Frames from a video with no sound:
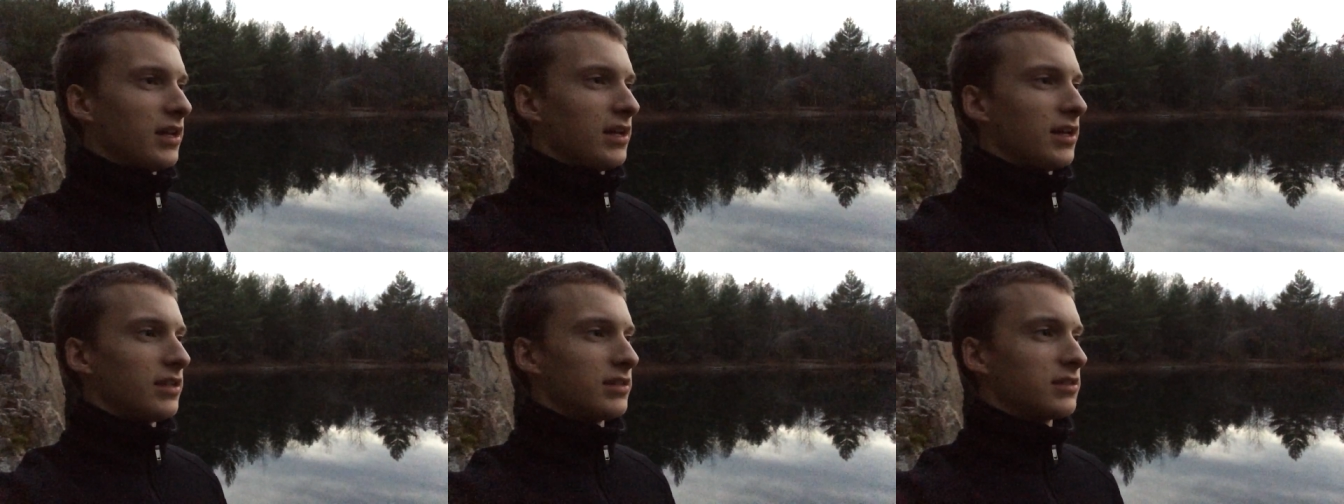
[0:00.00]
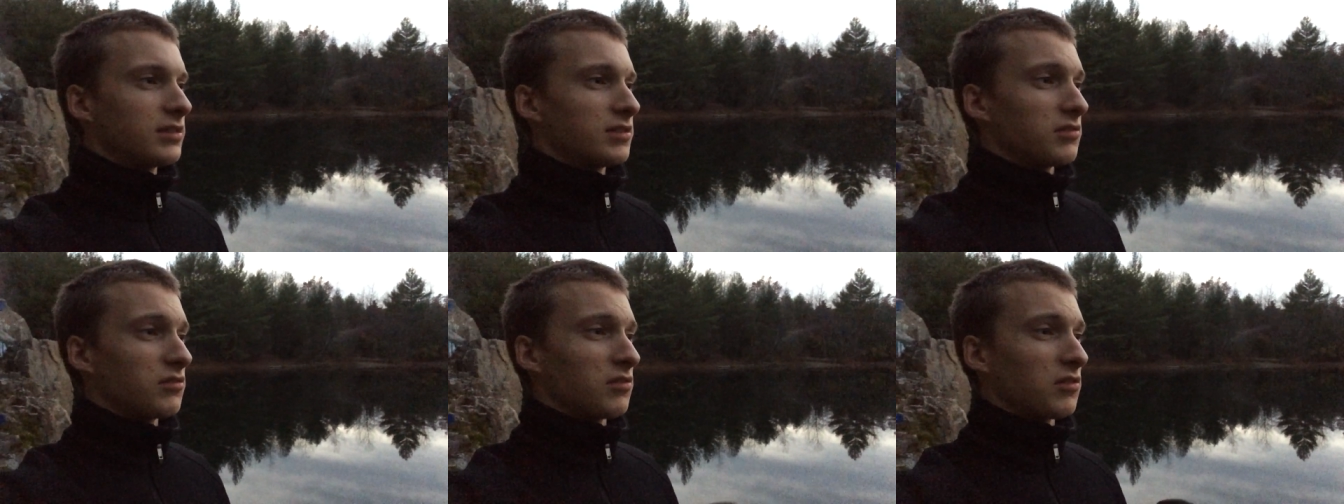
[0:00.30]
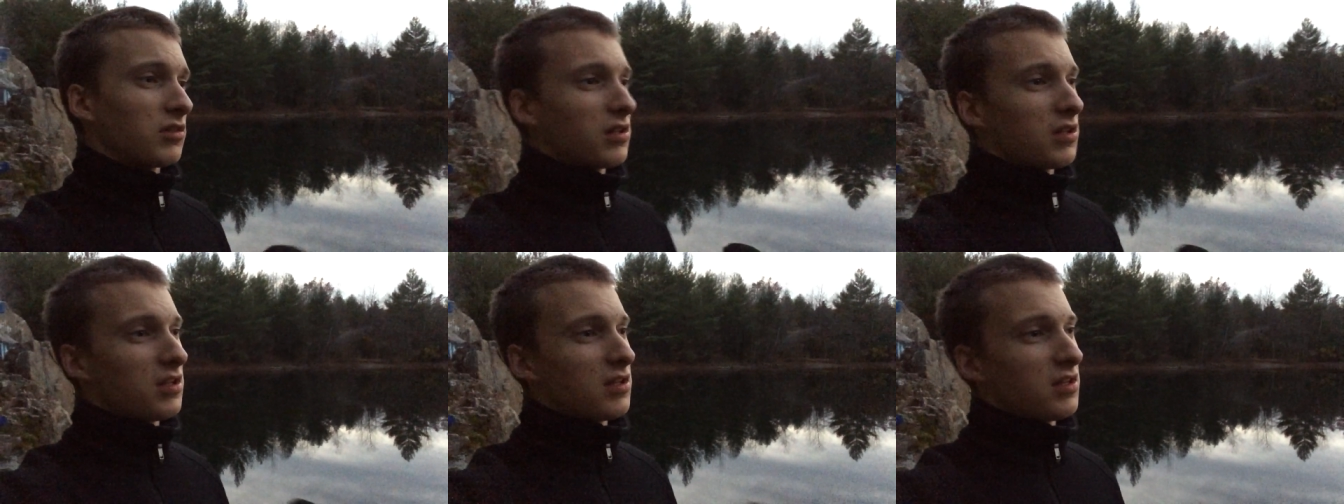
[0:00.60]
this
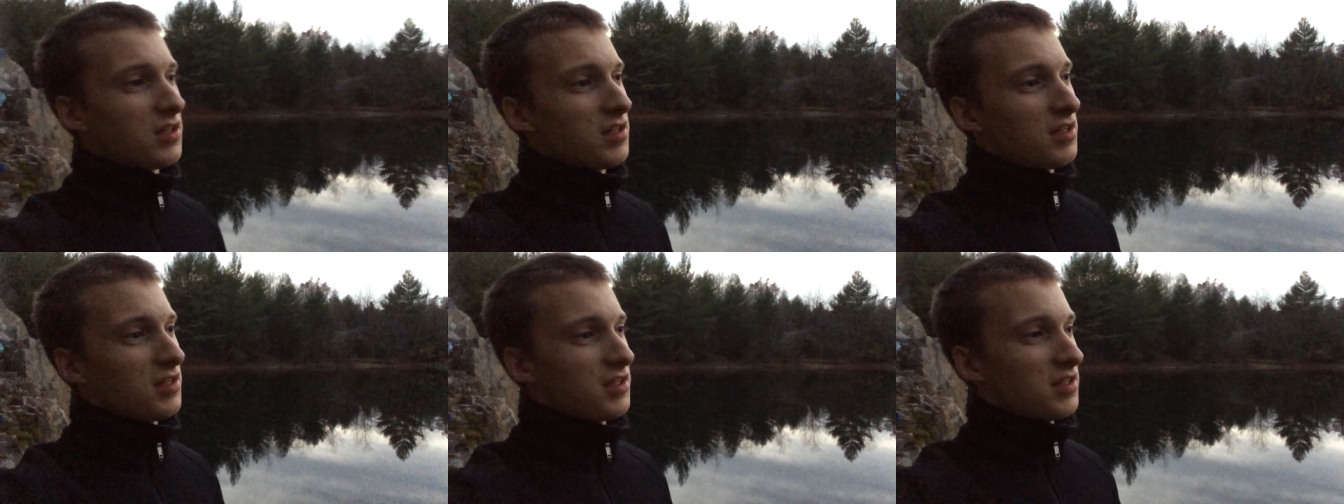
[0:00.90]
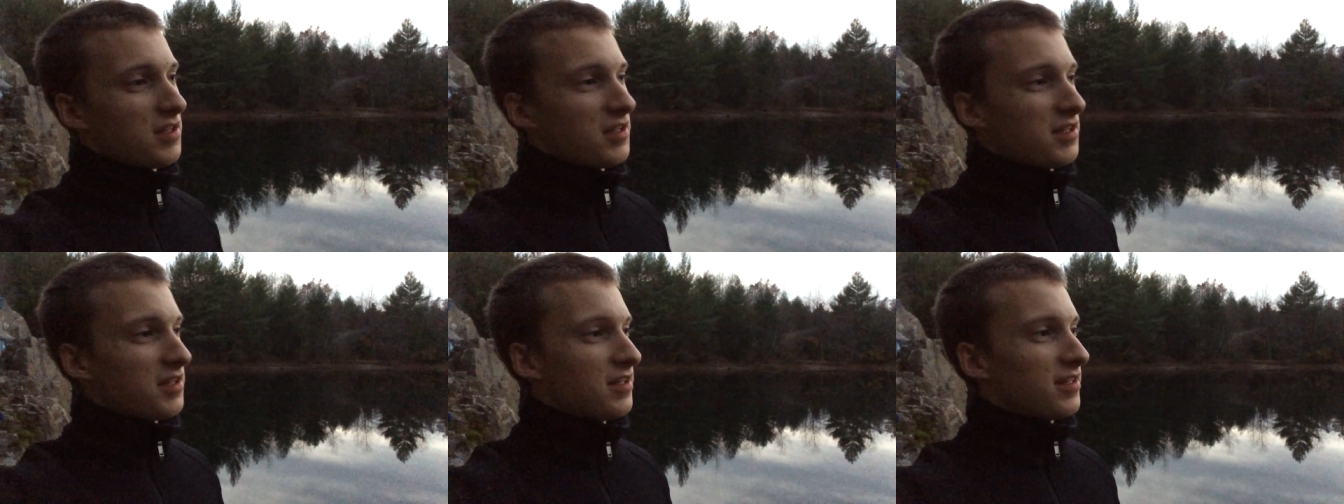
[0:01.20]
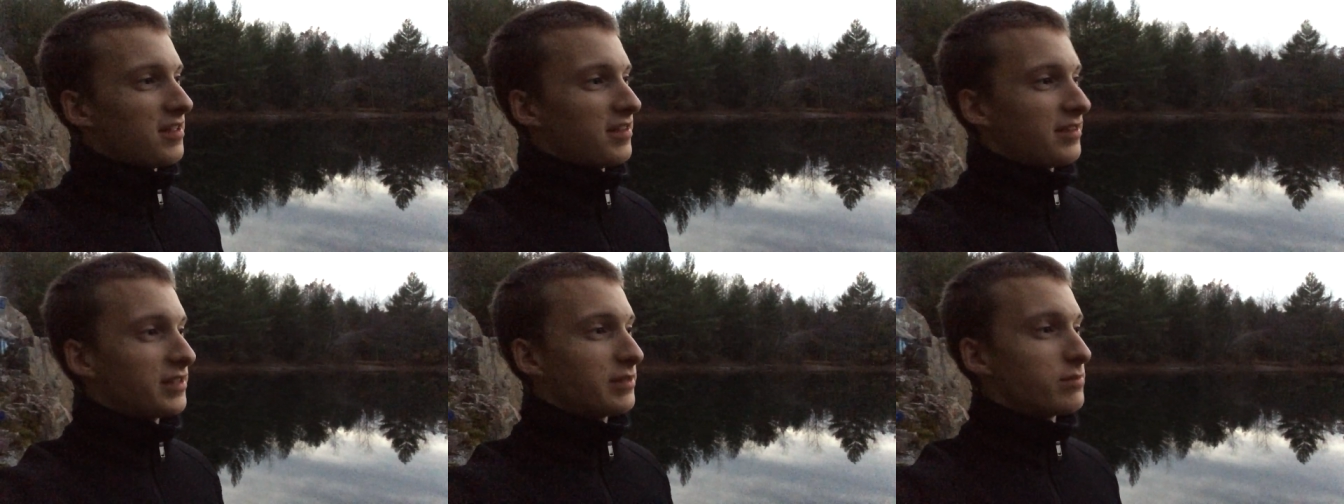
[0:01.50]

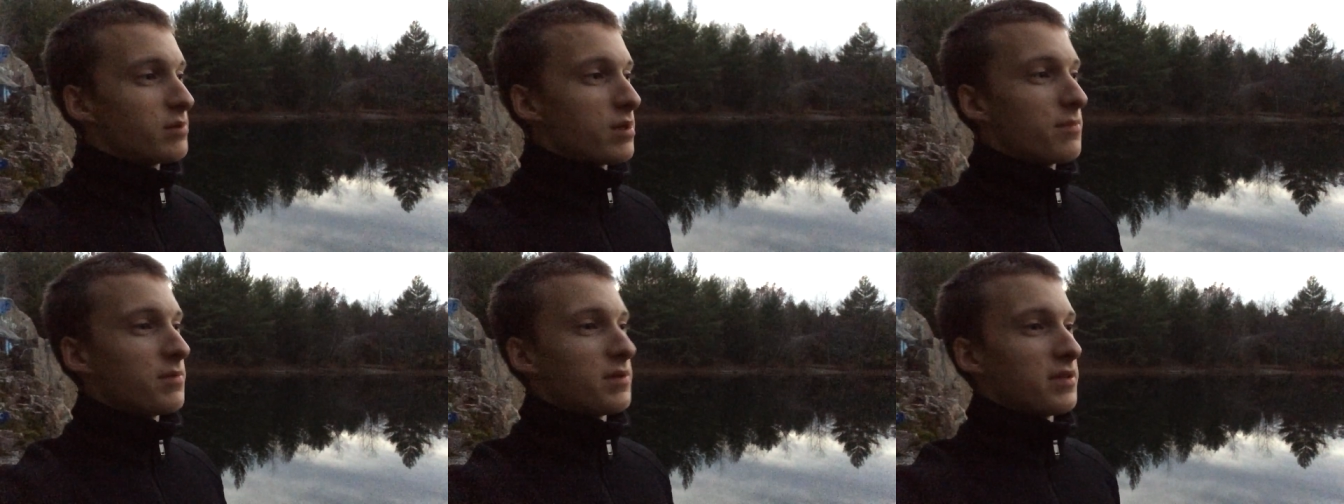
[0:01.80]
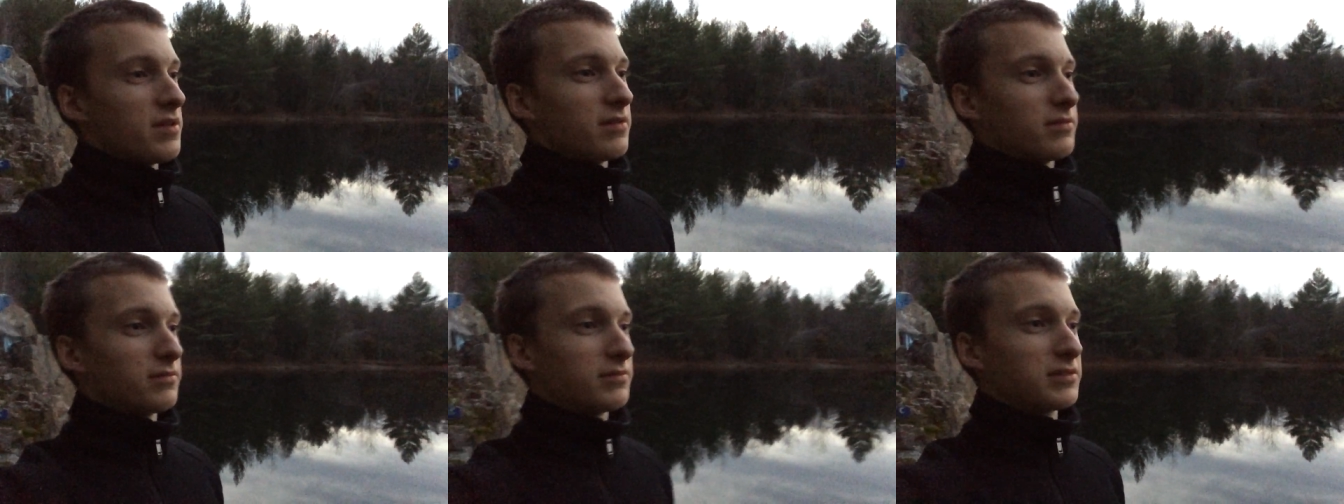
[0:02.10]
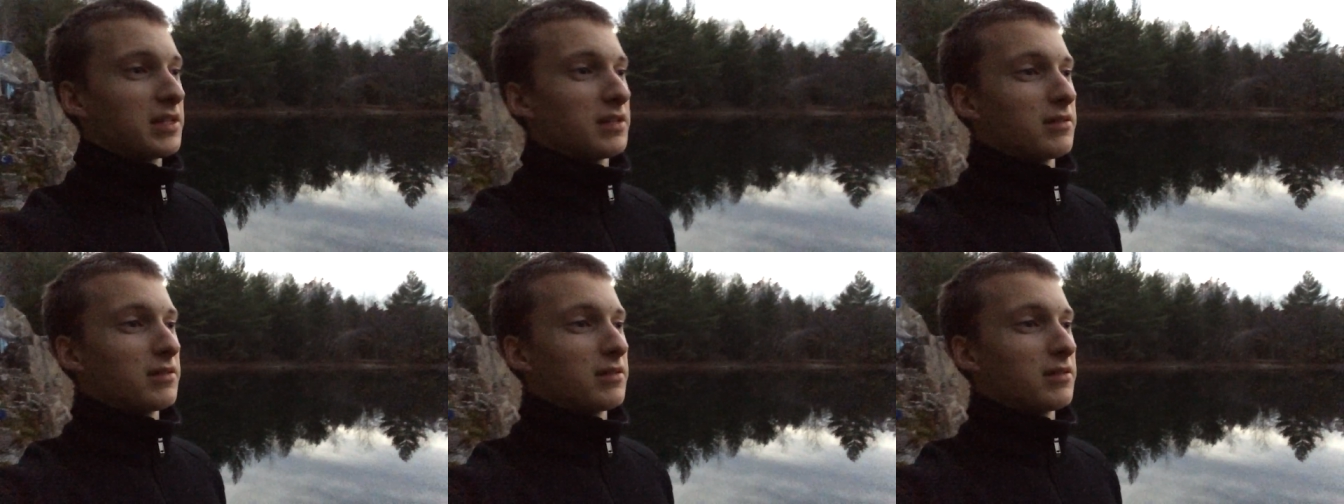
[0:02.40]
may be